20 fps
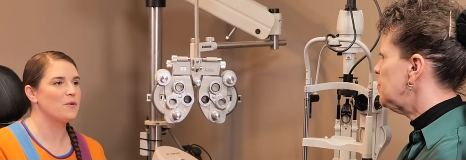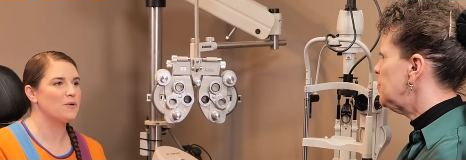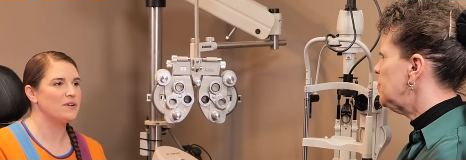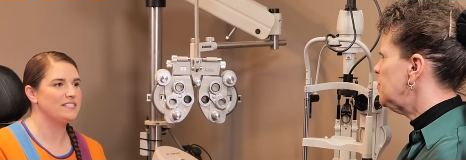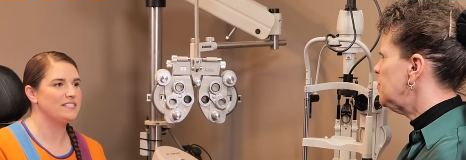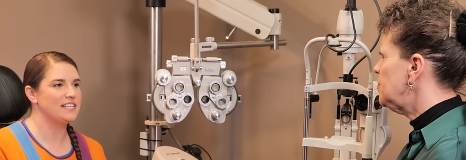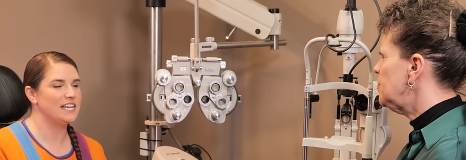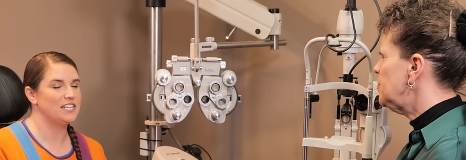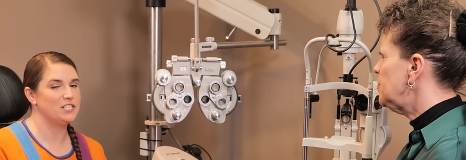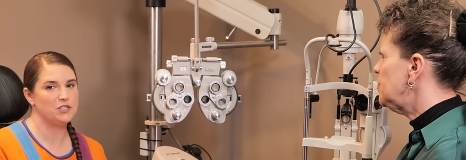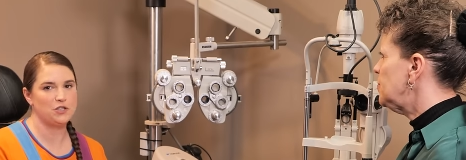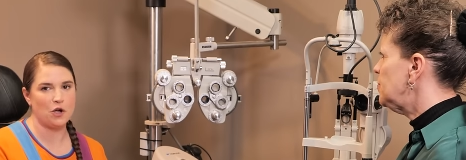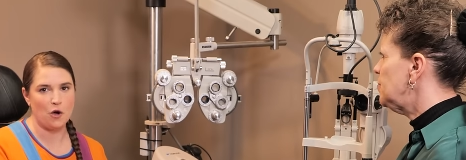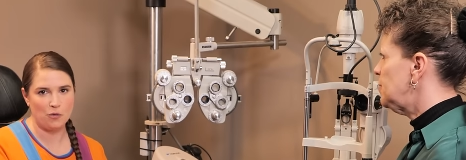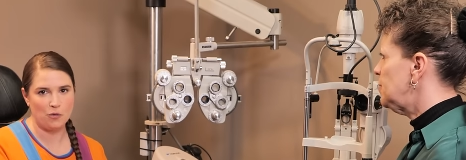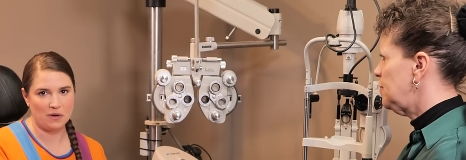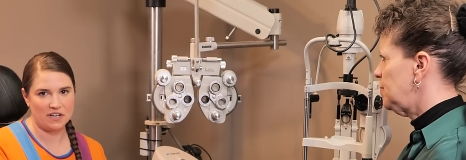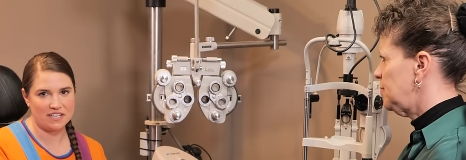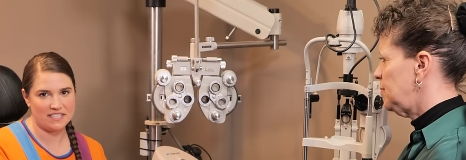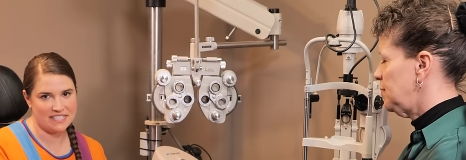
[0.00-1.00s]
Speaker 1: always said,
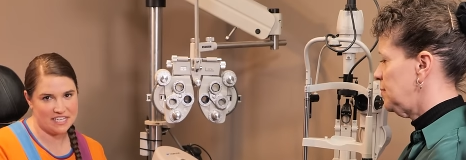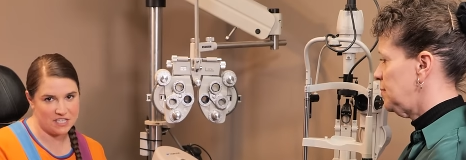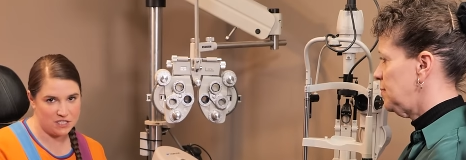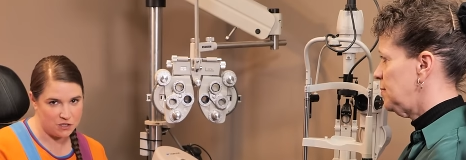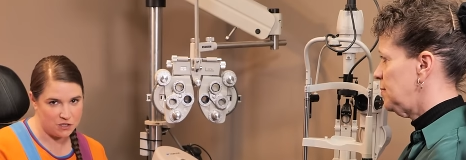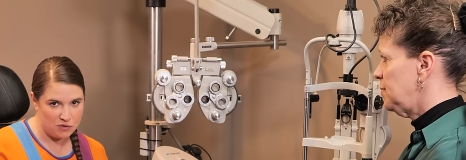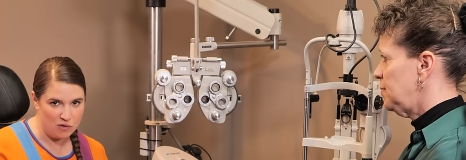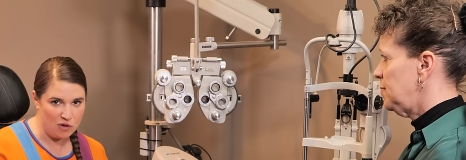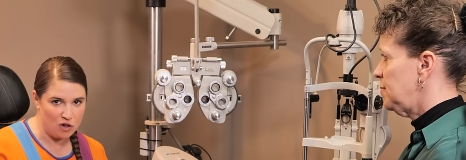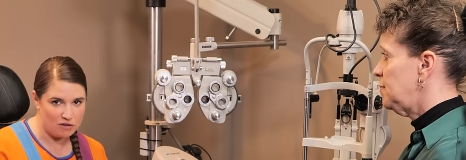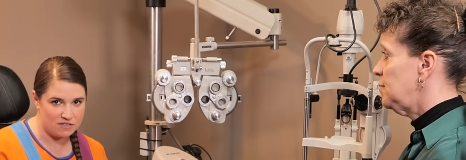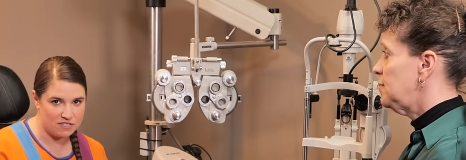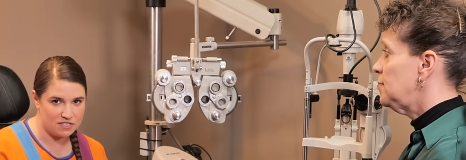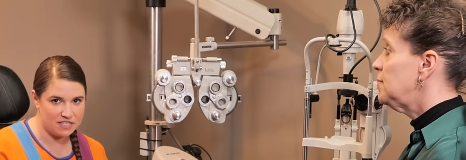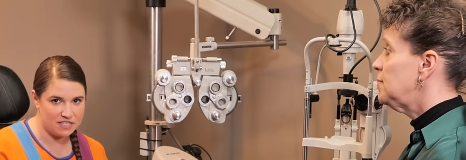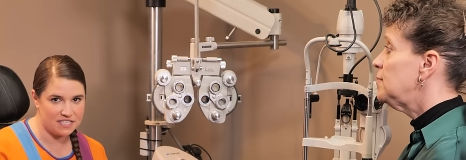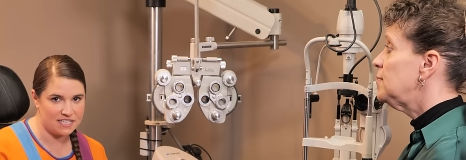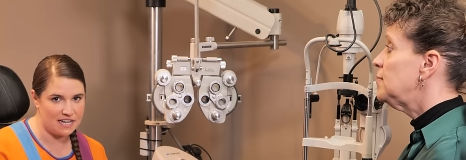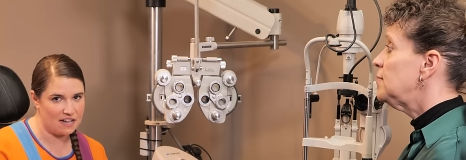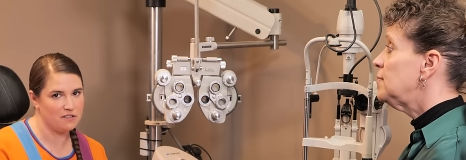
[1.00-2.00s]
don't sit too close to
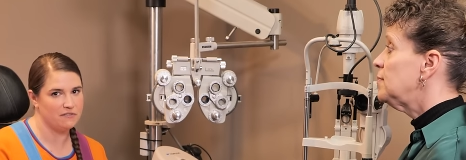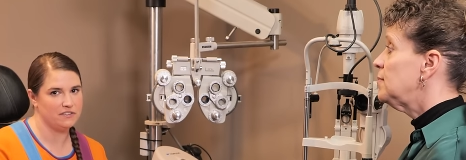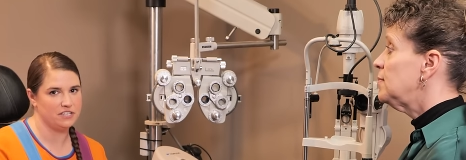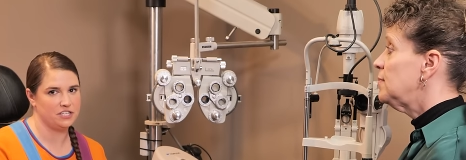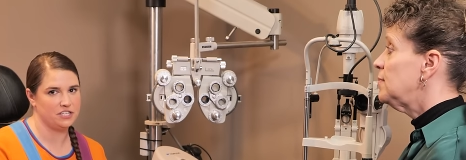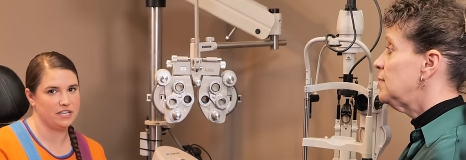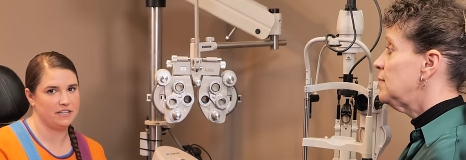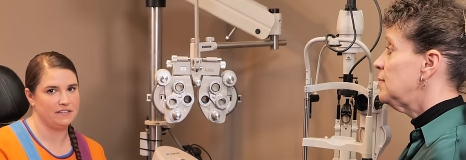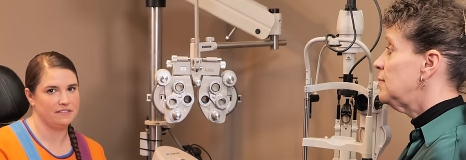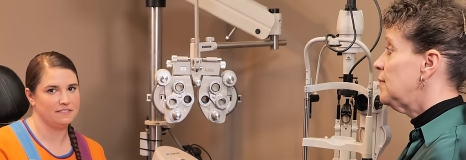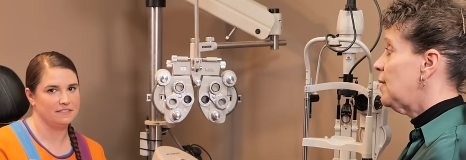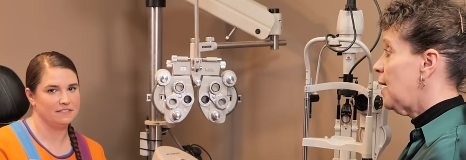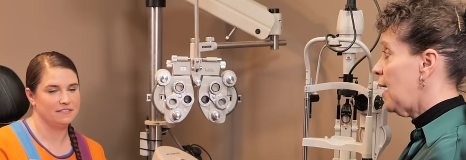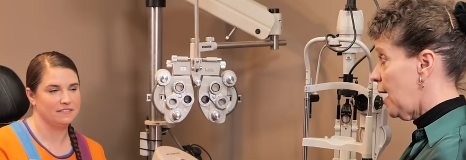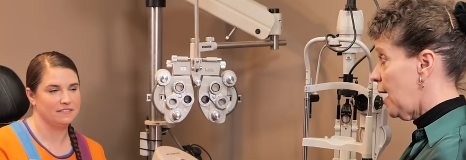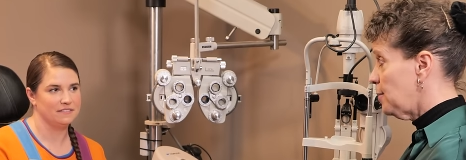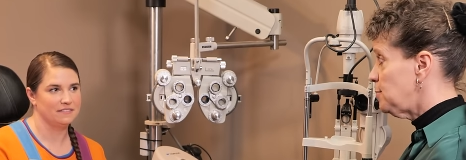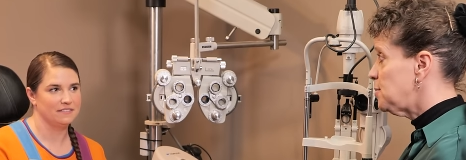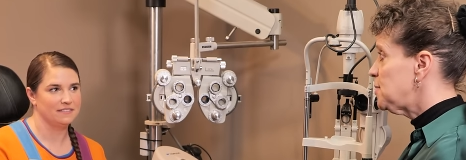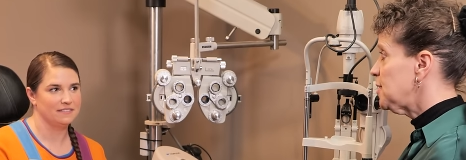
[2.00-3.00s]
the television.
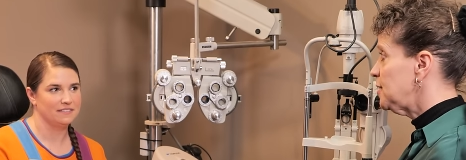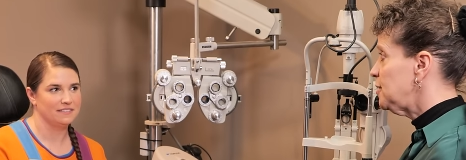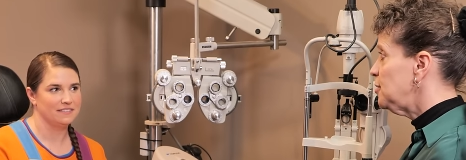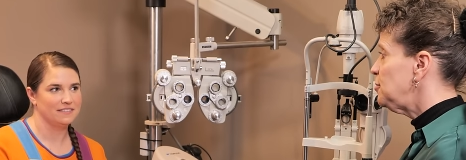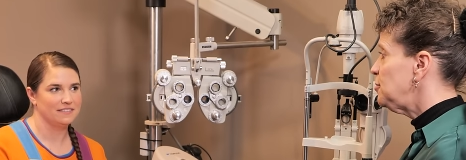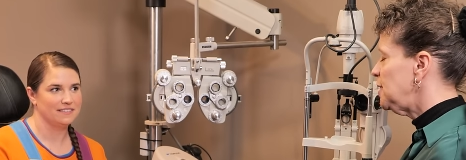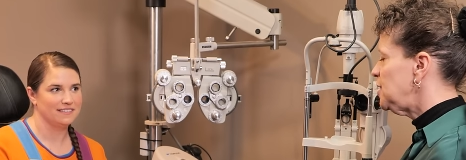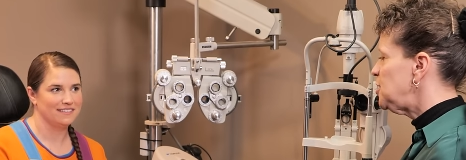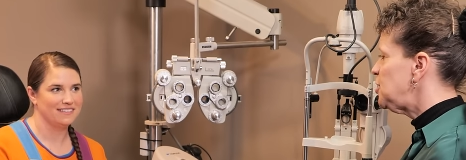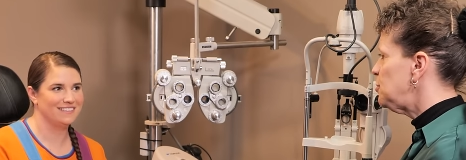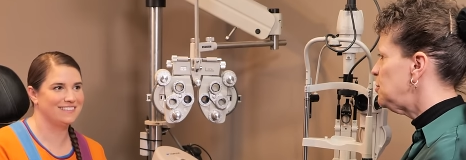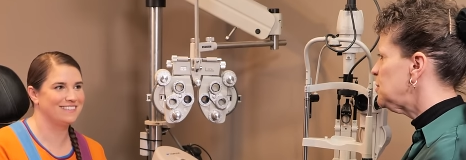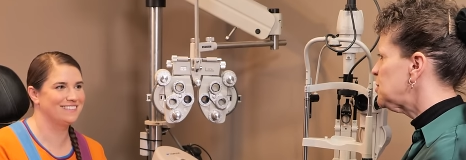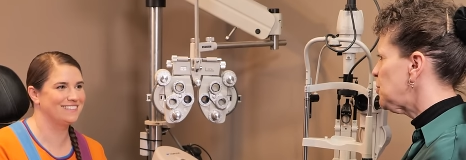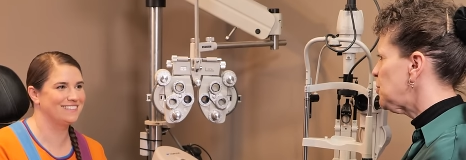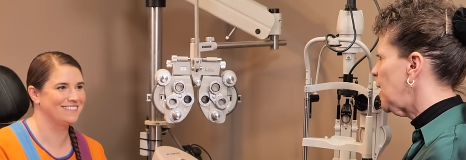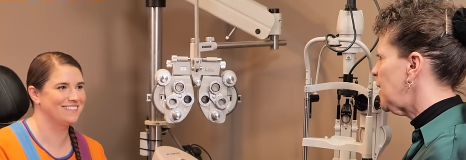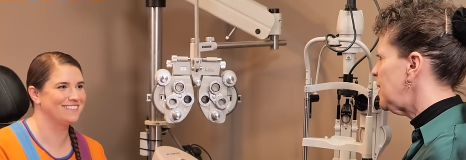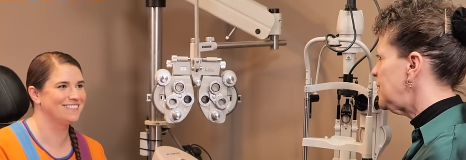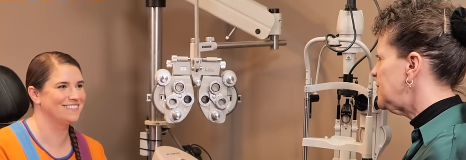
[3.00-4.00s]
Speaker 2: Absolutely, she was
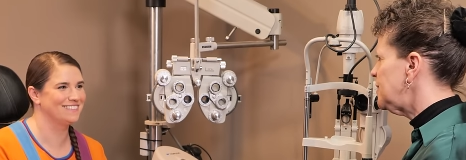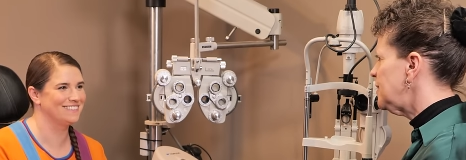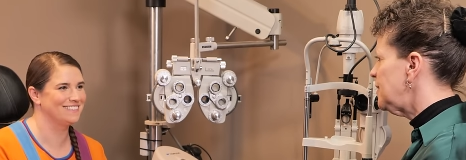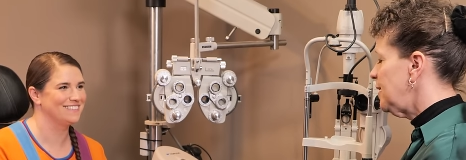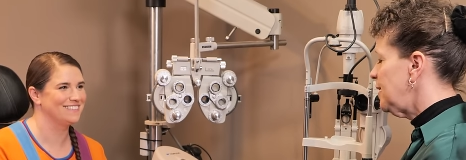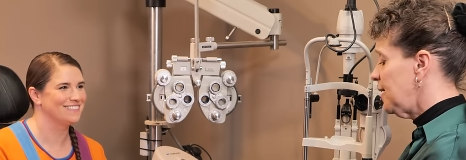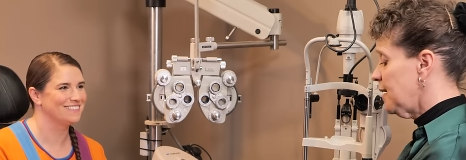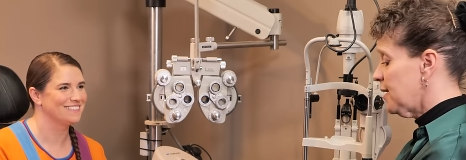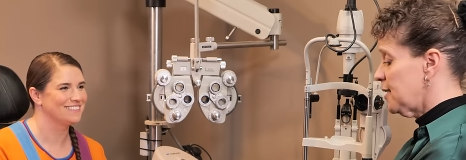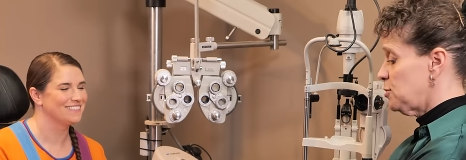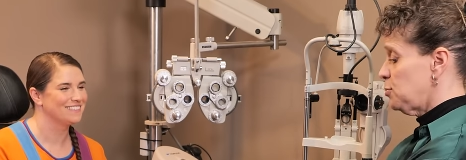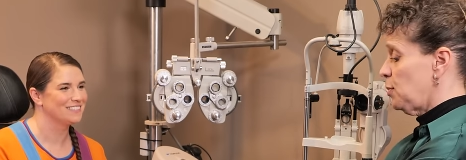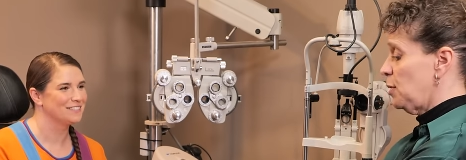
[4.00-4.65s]
right. Because